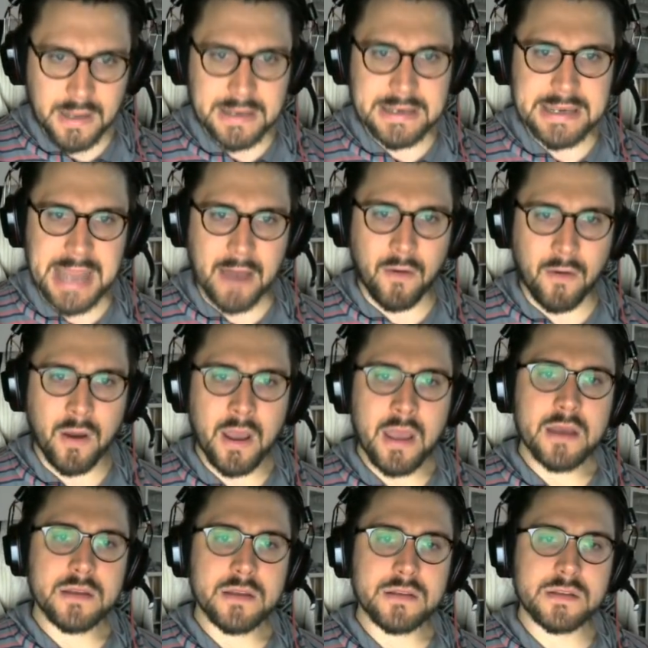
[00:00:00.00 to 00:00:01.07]
Now,
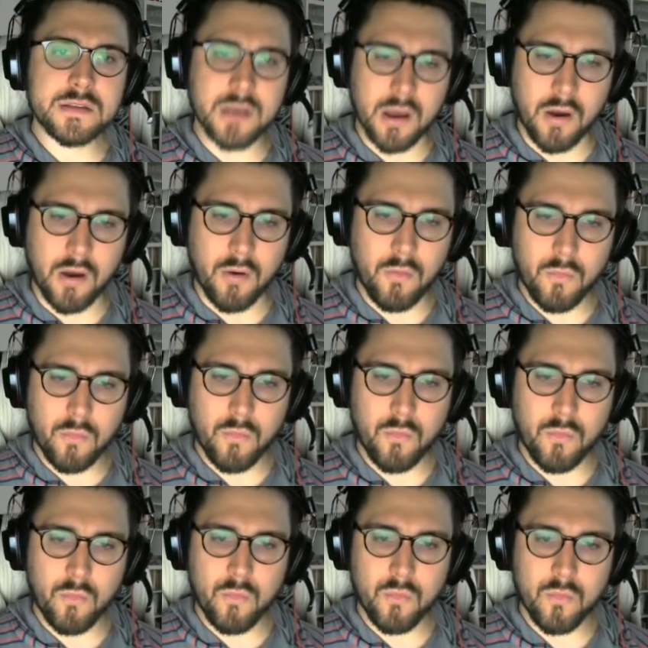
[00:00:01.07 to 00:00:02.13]
so
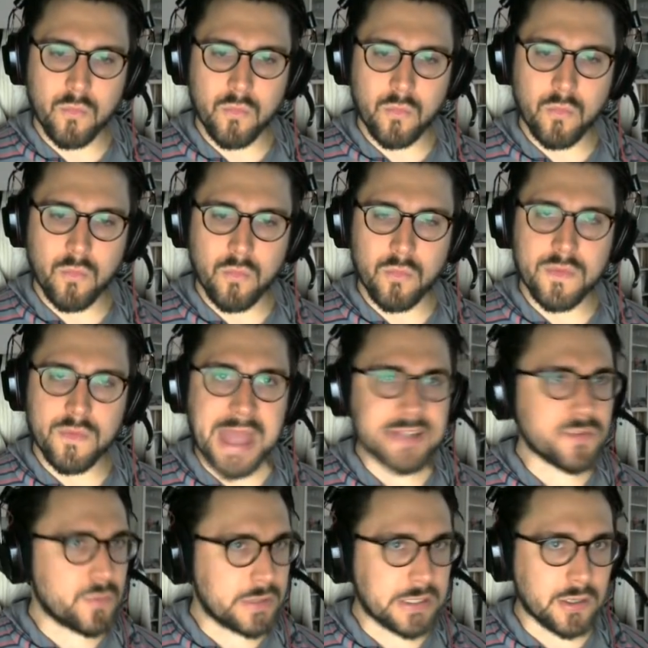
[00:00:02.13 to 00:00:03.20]

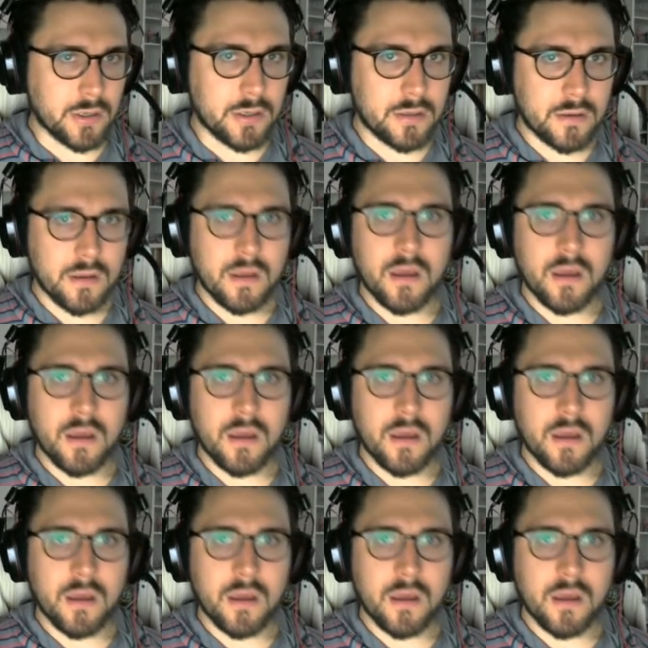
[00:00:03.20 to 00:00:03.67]
that's really good.